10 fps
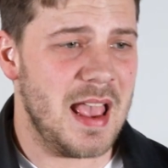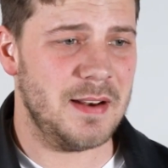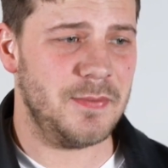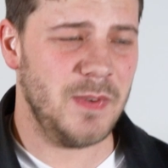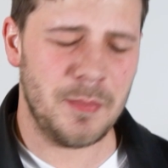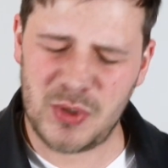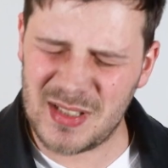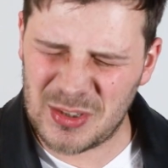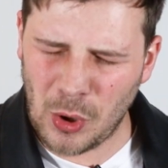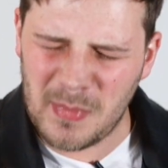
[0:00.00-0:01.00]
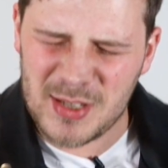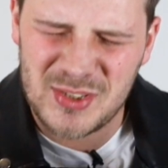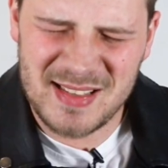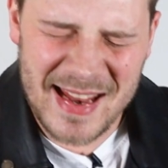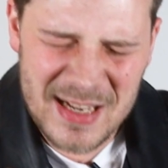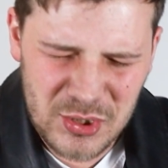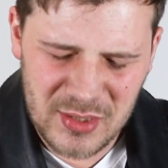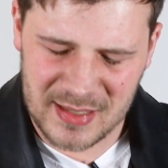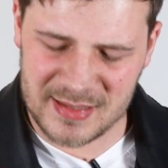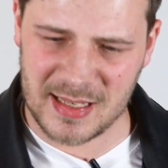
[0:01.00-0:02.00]
and flip, just so much
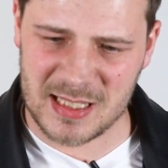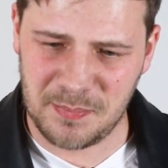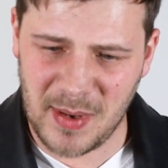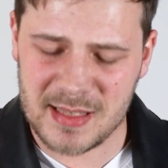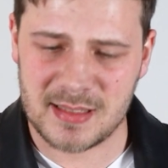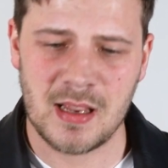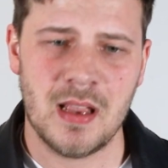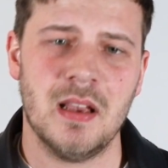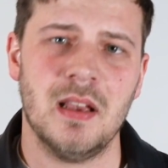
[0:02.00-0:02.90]
tension and suspense.